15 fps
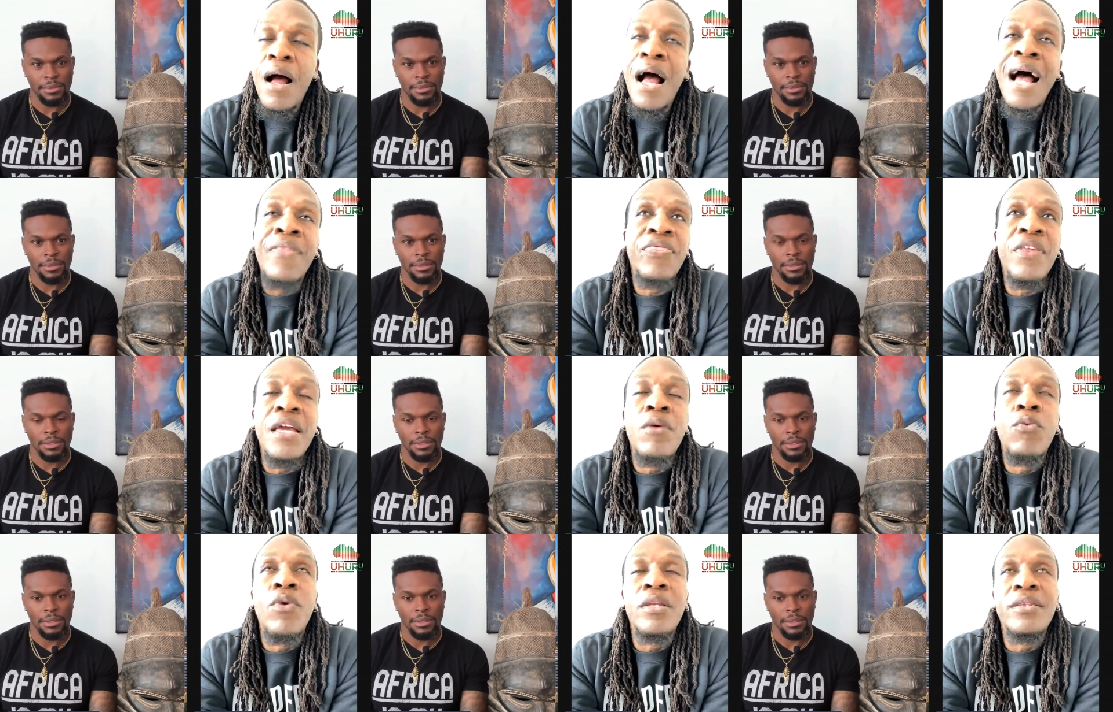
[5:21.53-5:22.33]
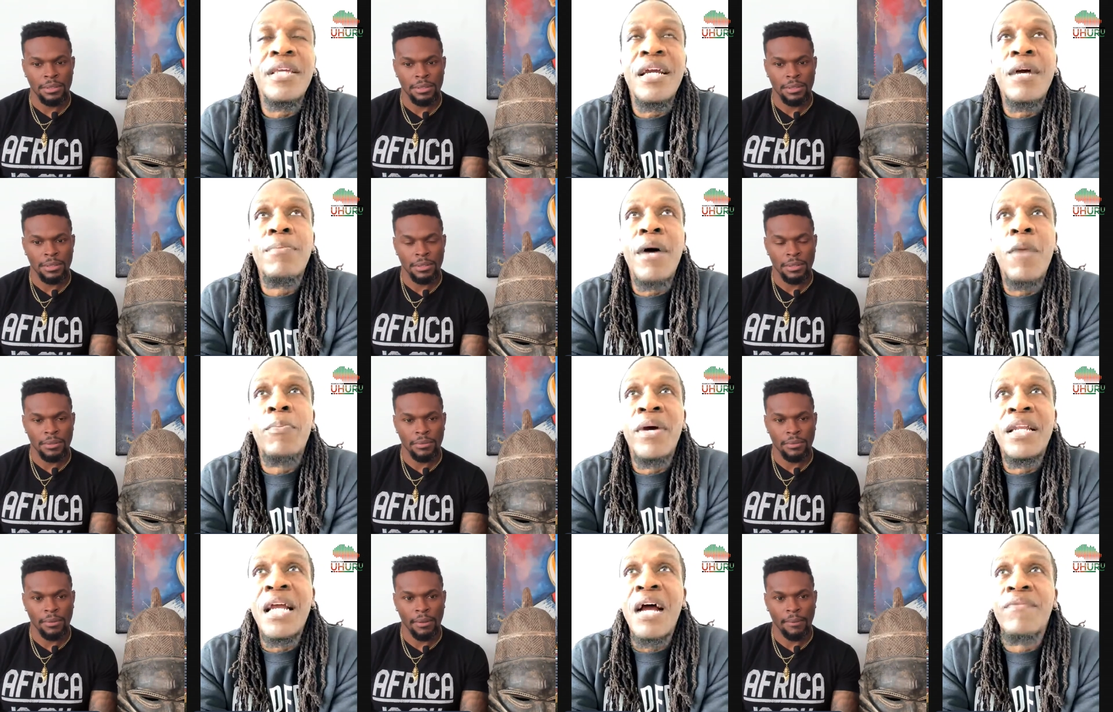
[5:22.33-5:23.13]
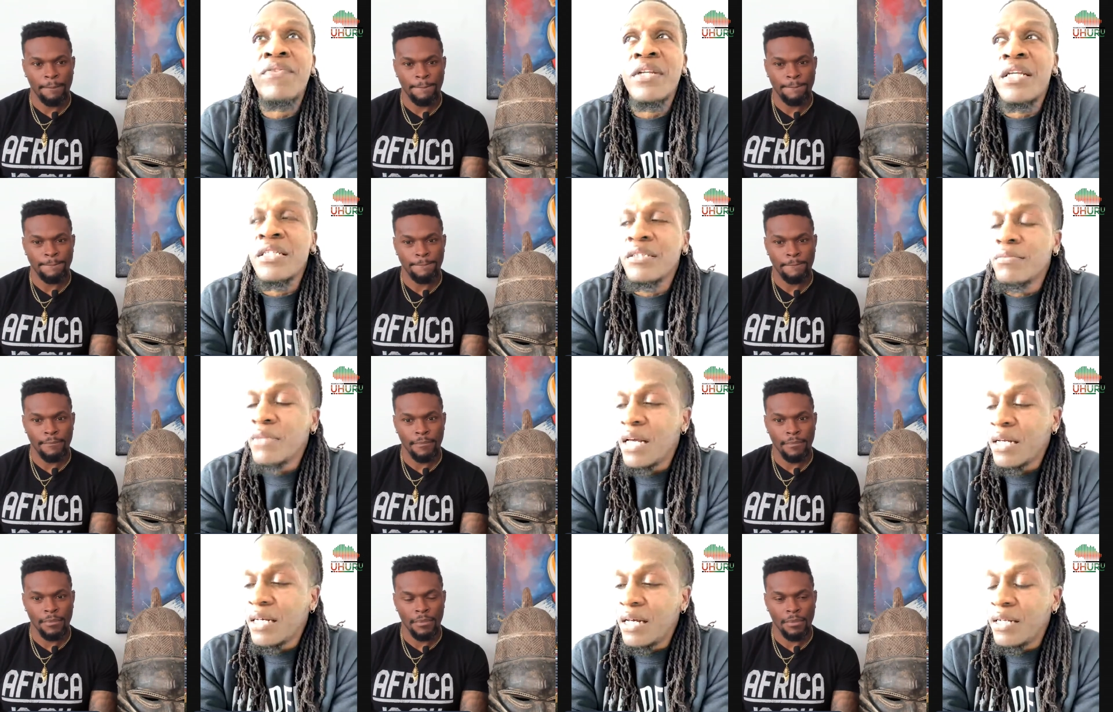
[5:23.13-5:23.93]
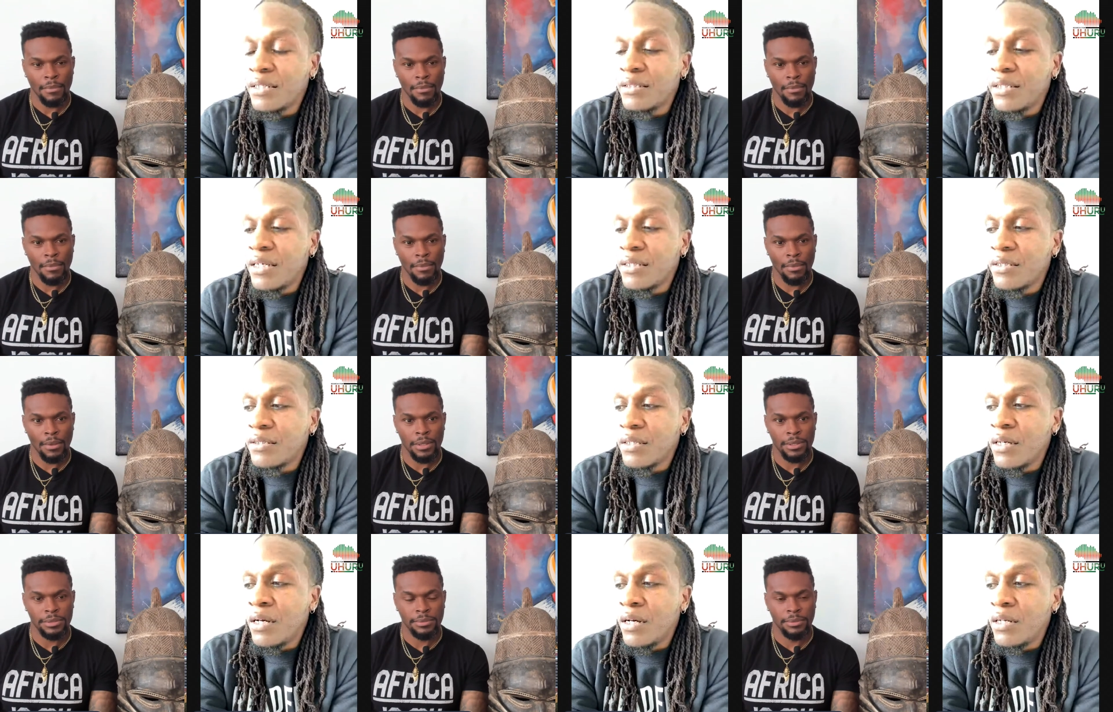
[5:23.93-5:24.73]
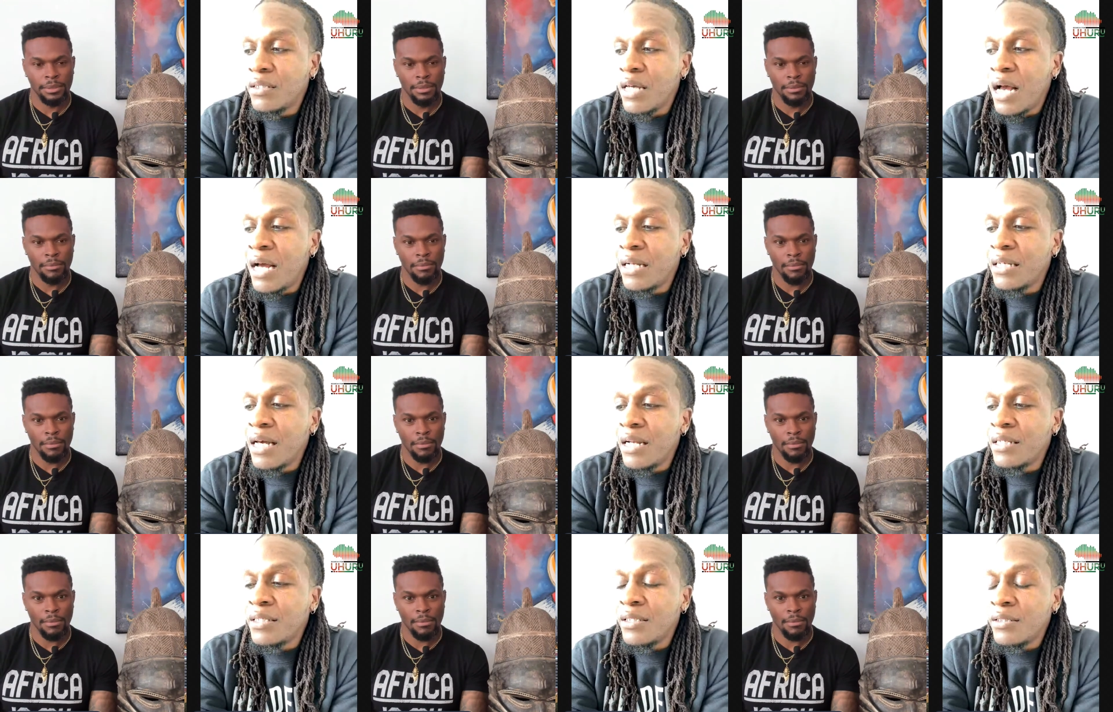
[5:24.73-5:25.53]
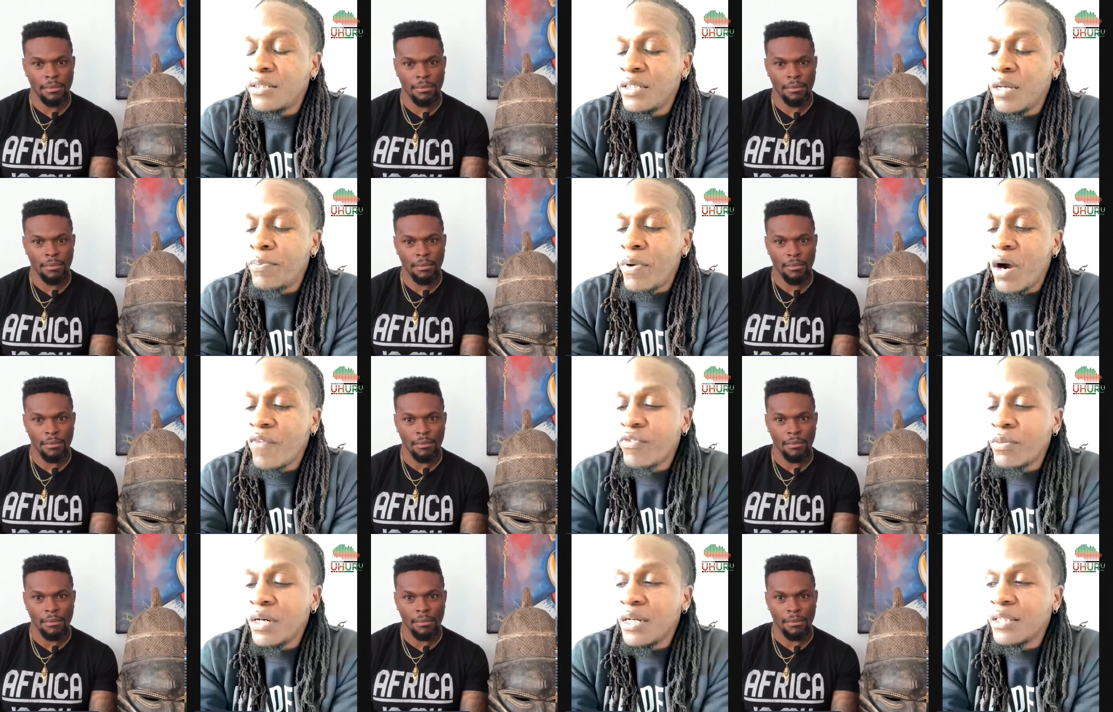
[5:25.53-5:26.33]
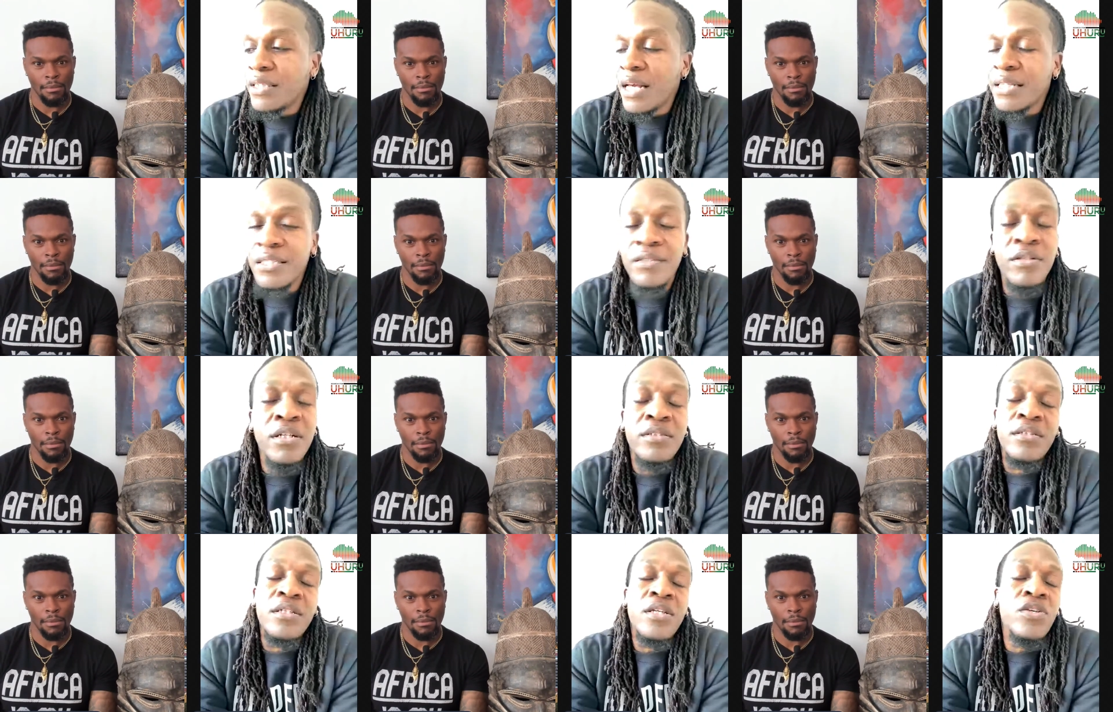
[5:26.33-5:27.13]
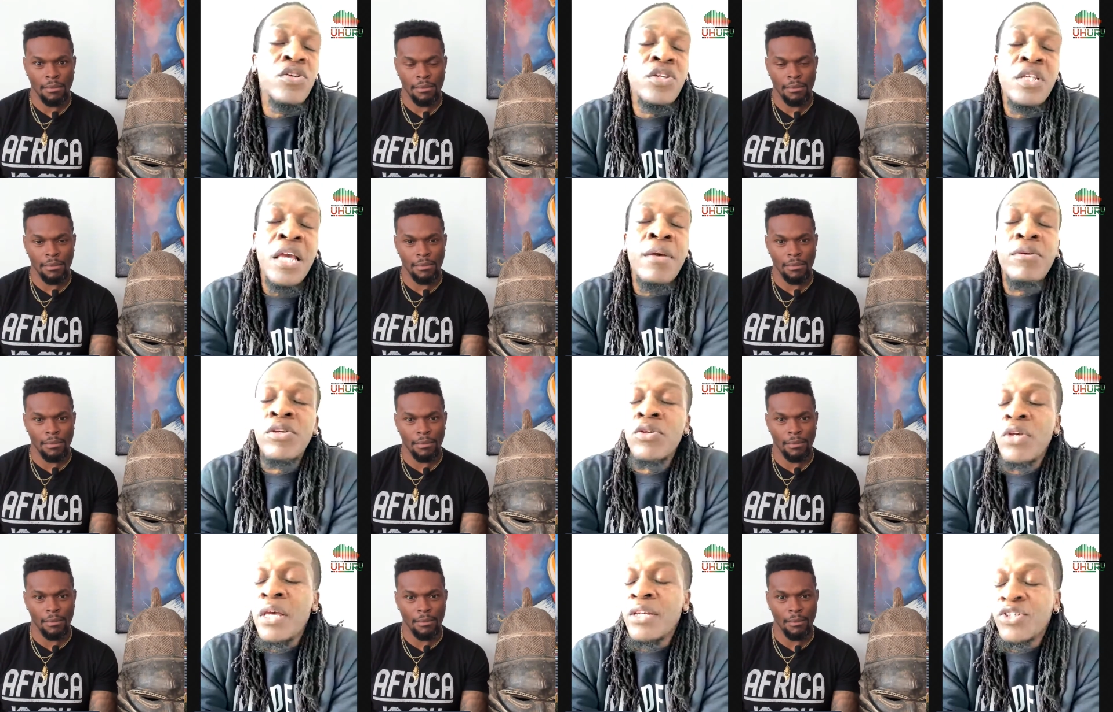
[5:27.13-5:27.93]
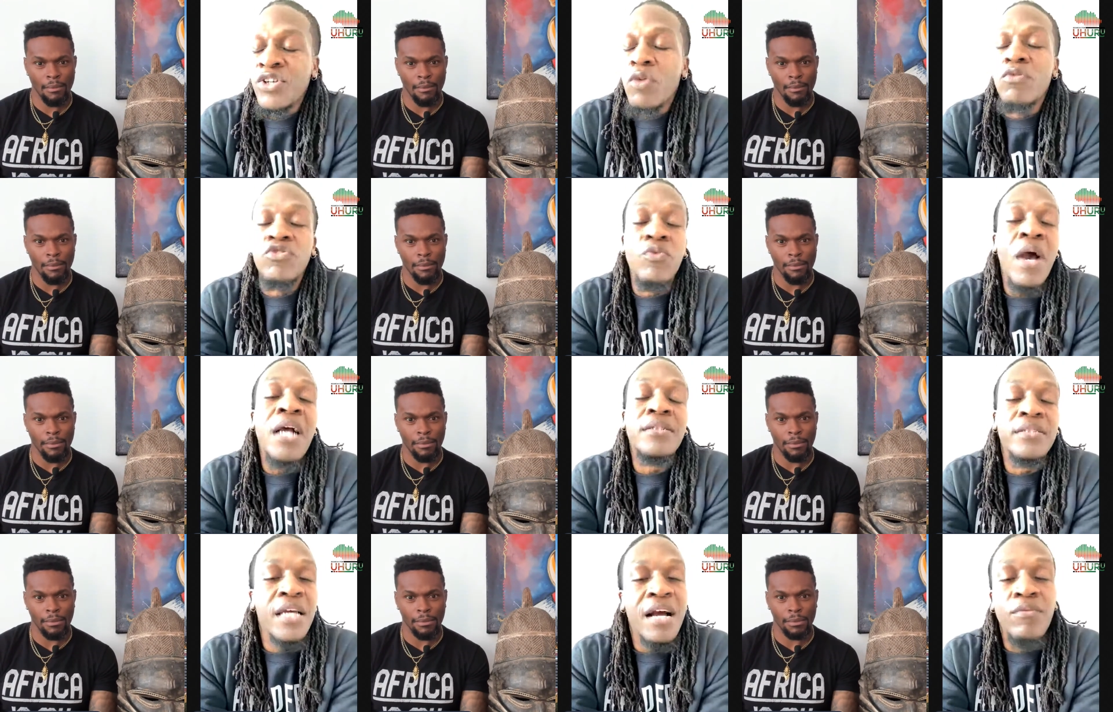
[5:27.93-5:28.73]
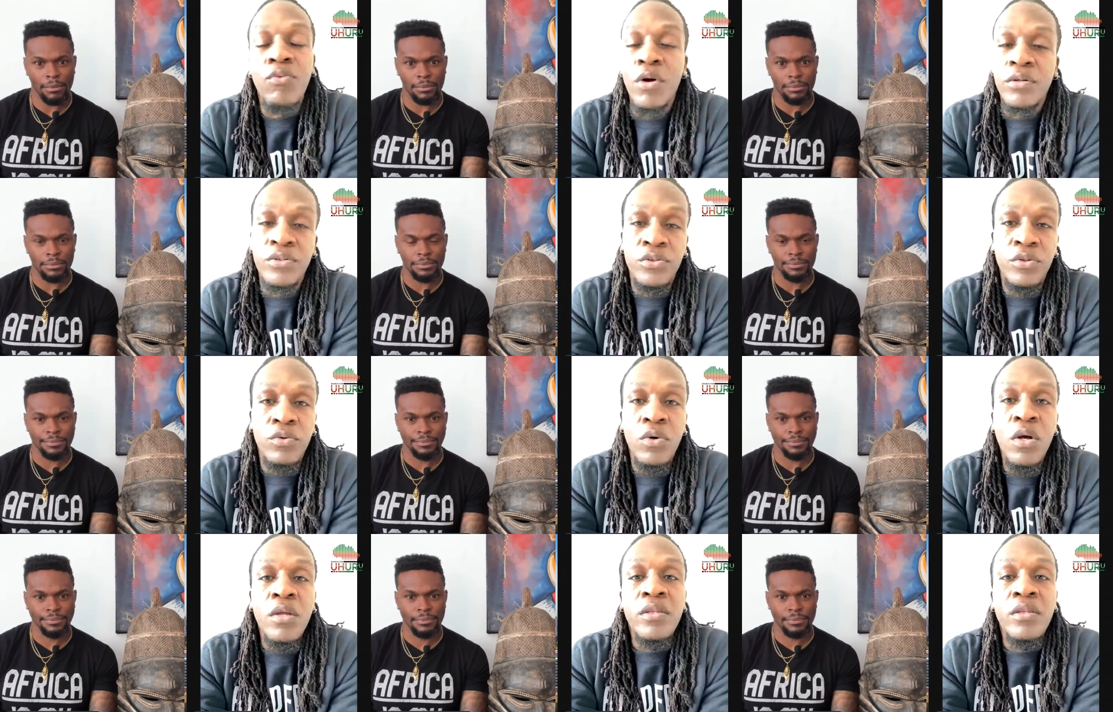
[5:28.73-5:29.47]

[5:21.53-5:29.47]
Speaker 1: I think one thing about Pan Africanism that kind of sets uh, the ideology apart from other things is because it, it, it, shows you actually have work to do.